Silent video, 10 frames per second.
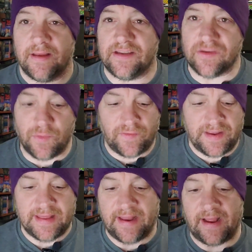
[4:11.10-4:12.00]
is a
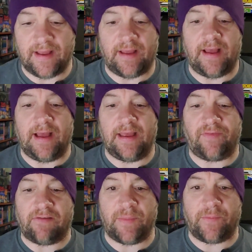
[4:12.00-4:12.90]
movie that, if
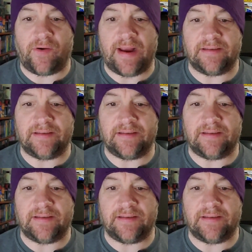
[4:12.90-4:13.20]
I remember right,